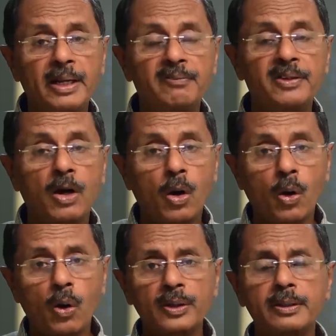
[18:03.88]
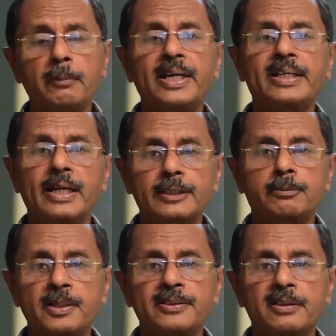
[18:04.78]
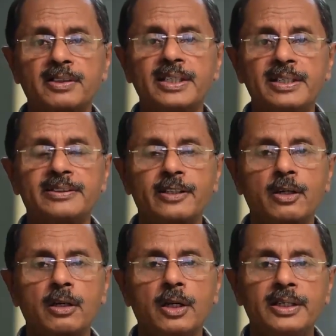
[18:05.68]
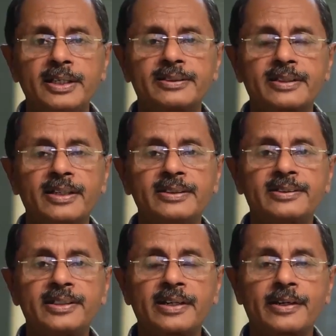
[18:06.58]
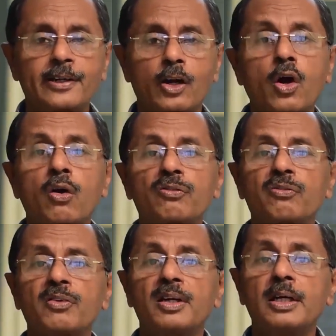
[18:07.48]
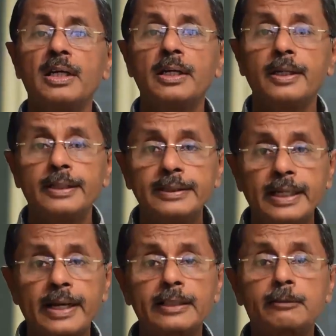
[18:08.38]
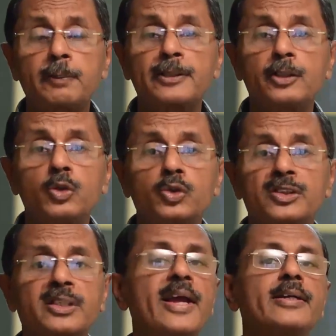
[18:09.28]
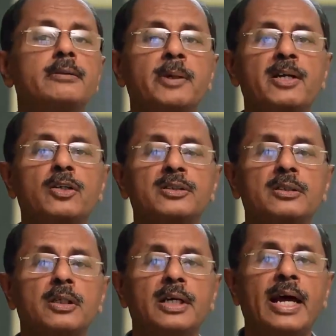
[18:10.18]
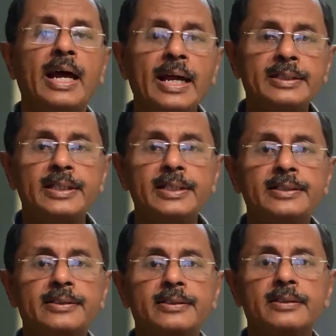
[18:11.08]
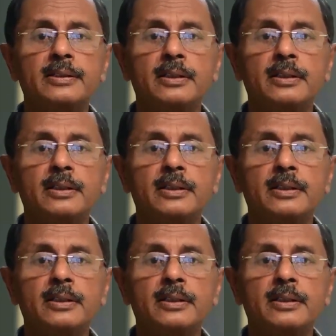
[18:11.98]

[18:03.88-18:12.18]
benefit, all the medical expense of the ESI is taken care of their respective states, because health is